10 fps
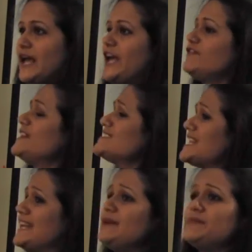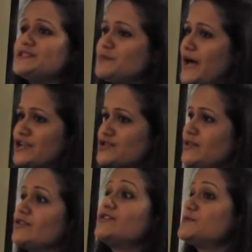If there is any mismatch, then
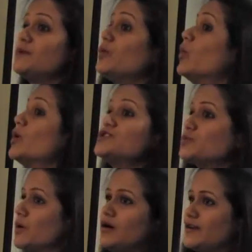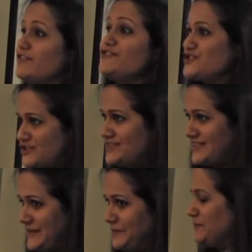the CRISPR won't work
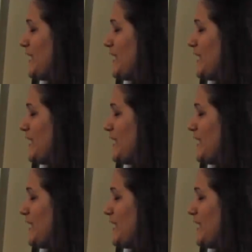efficiently.